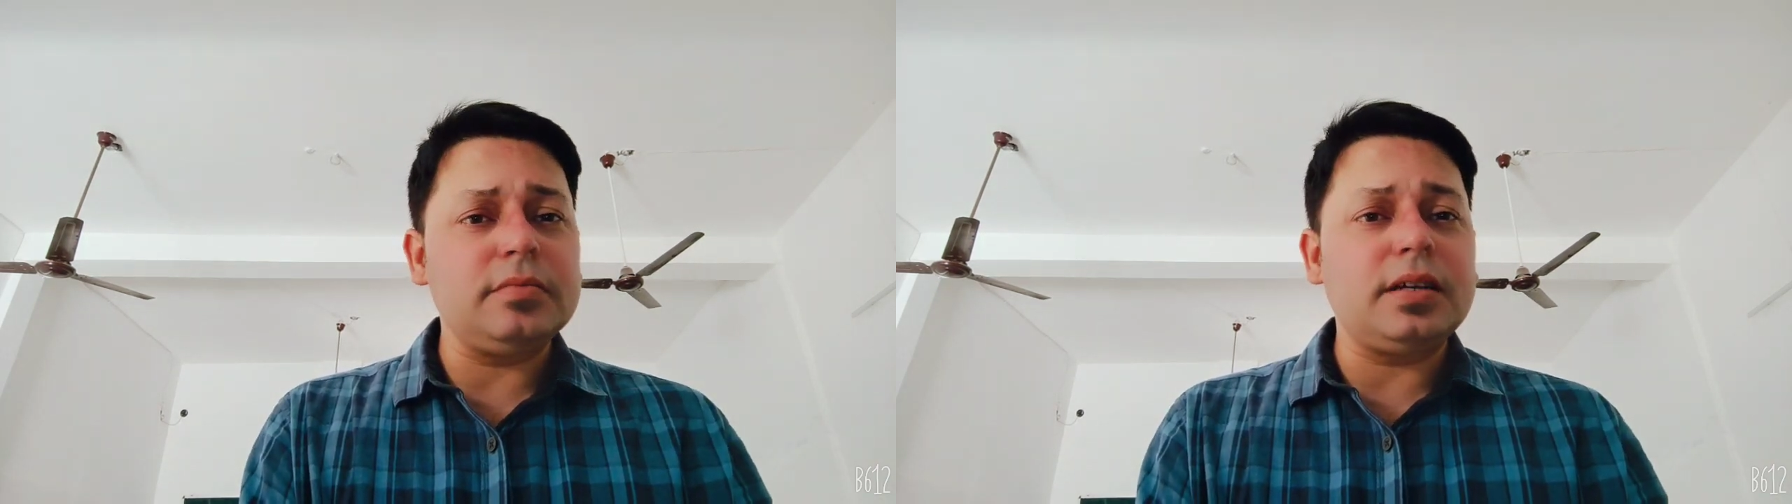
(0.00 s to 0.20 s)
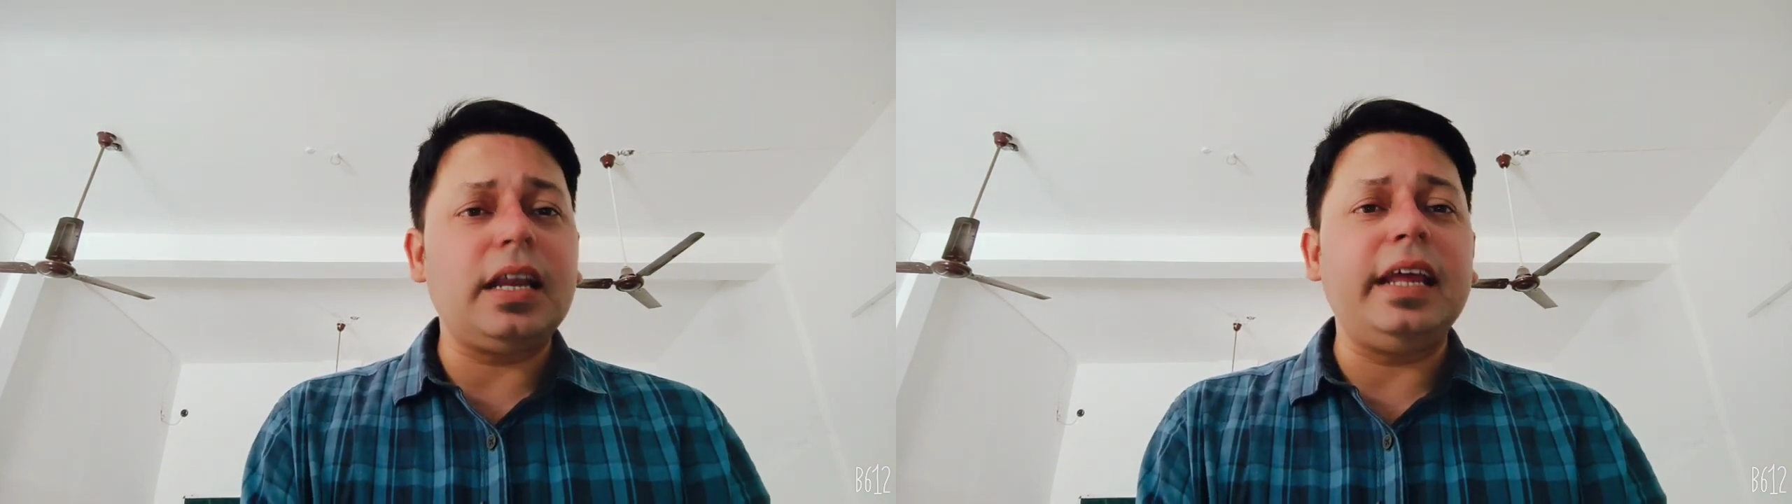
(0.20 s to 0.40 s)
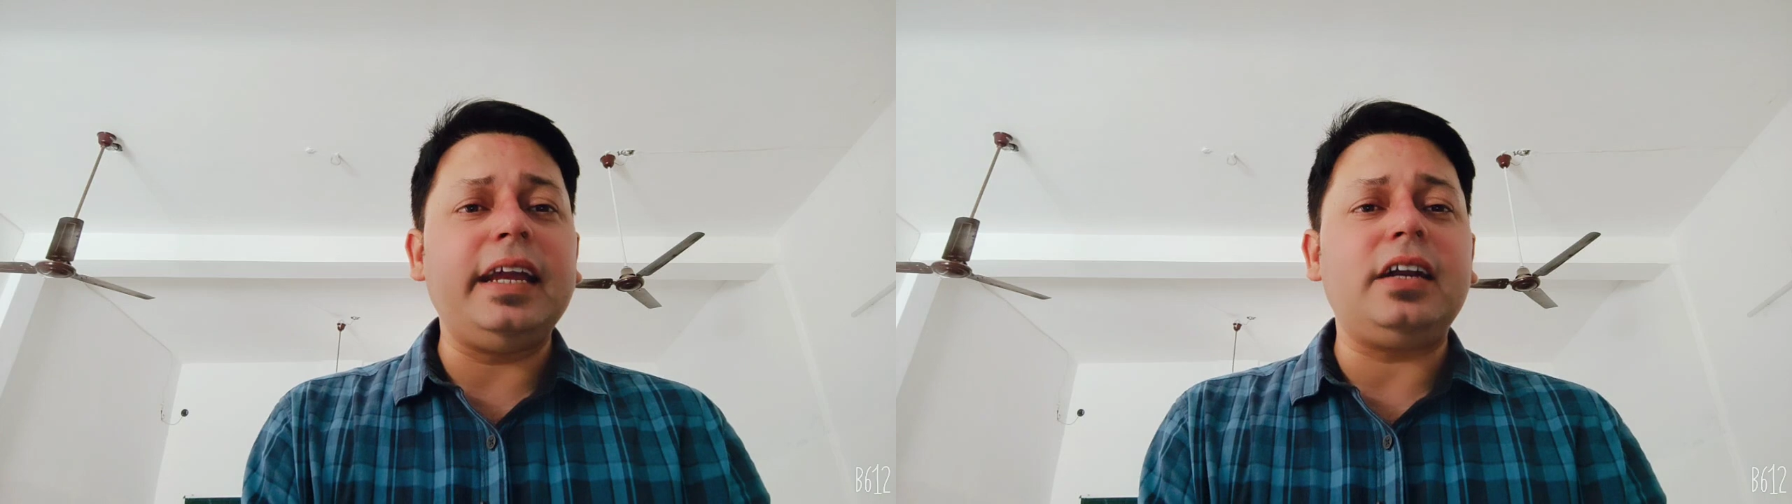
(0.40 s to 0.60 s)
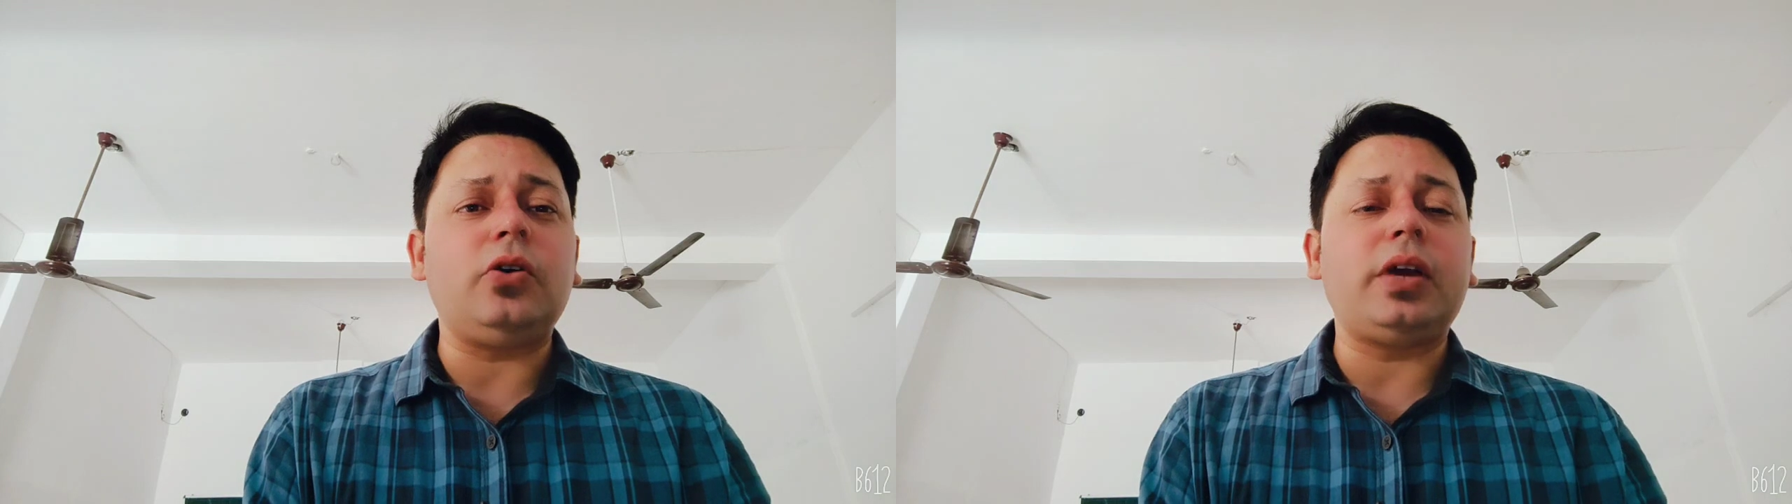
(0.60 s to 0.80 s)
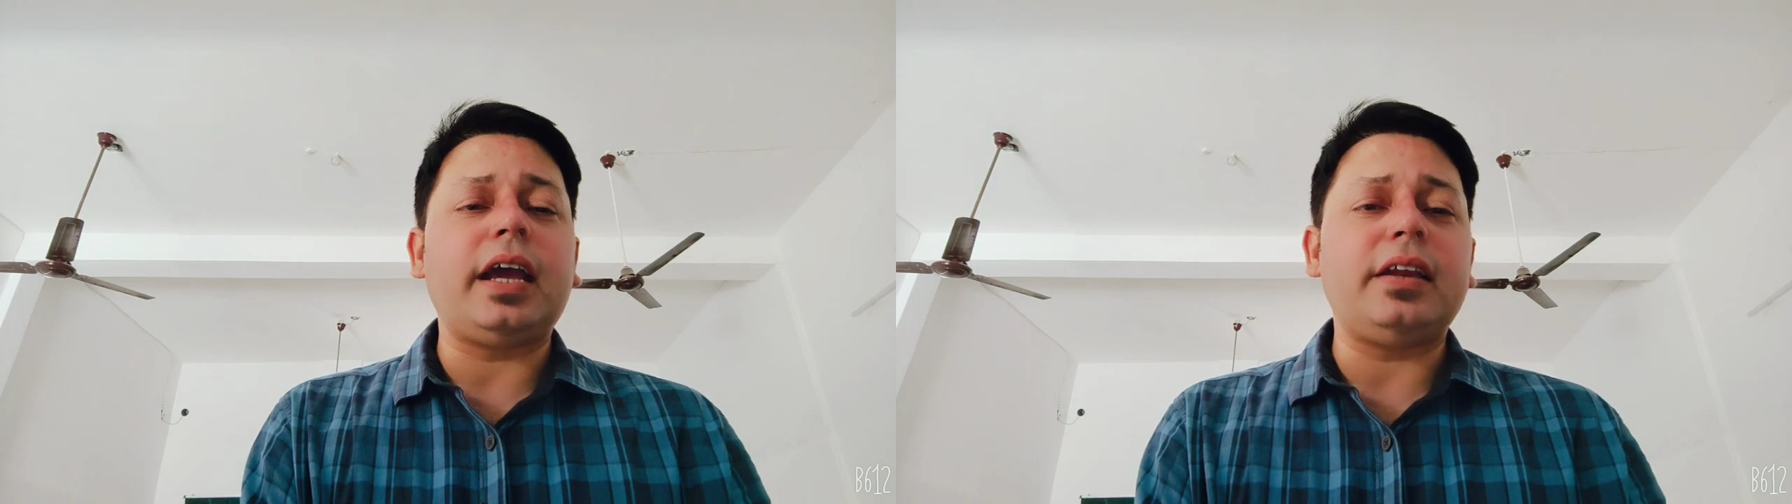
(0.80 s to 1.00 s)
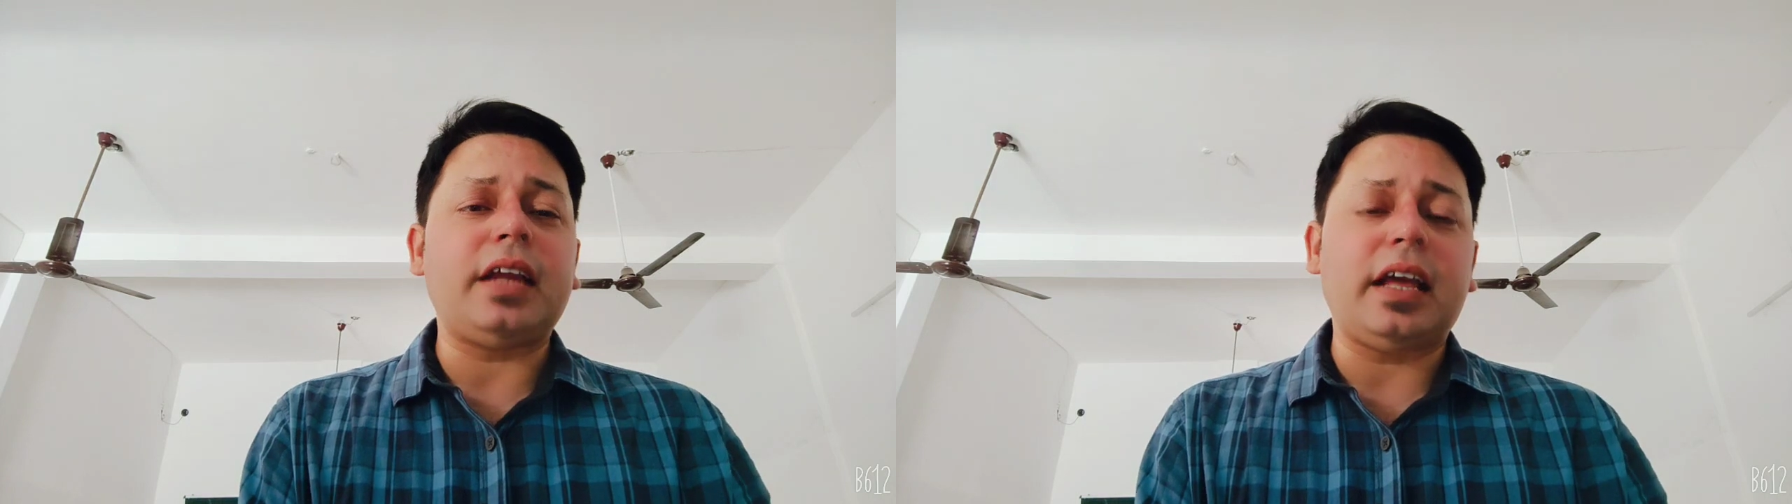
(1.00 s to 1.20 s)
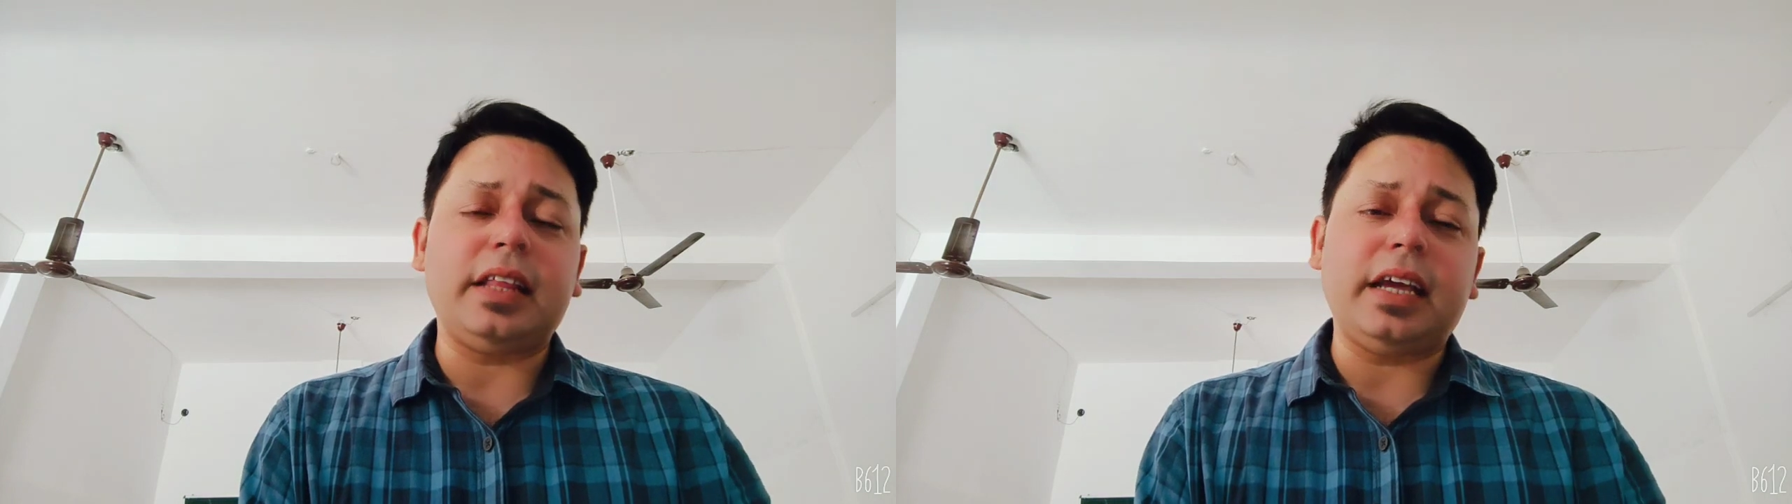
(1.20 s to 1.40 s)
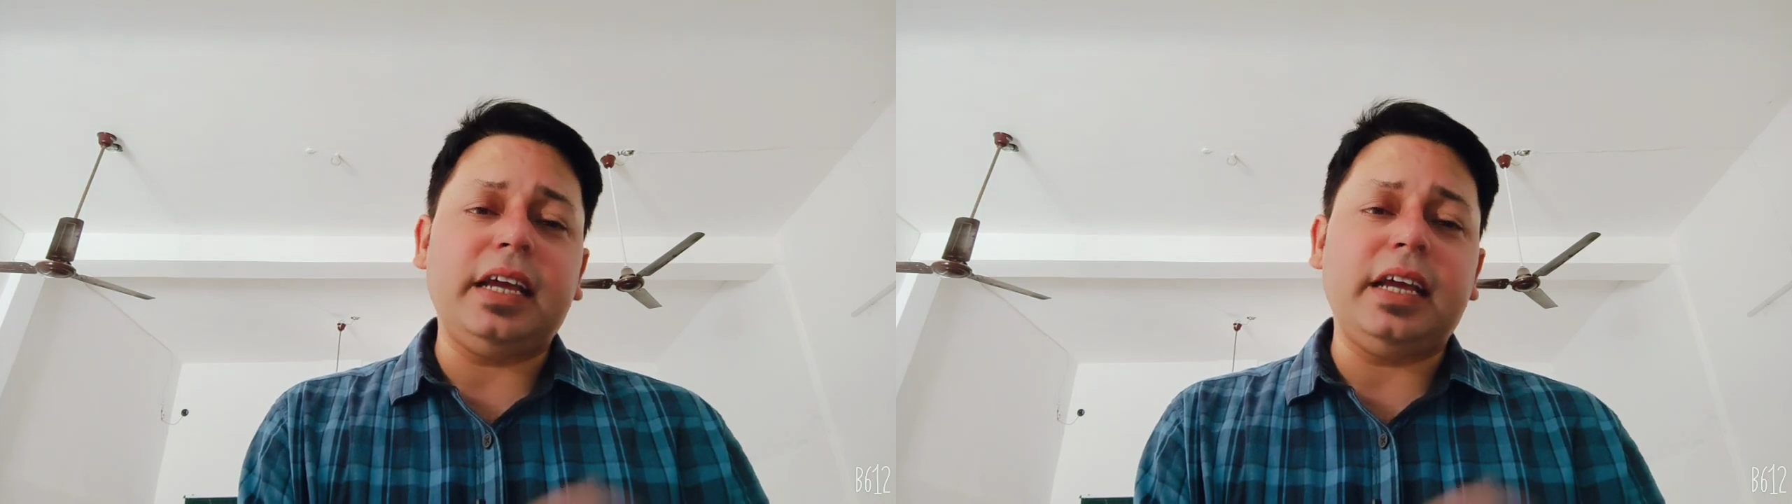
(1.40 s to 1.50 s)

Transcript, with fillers: cleaned, okay, and they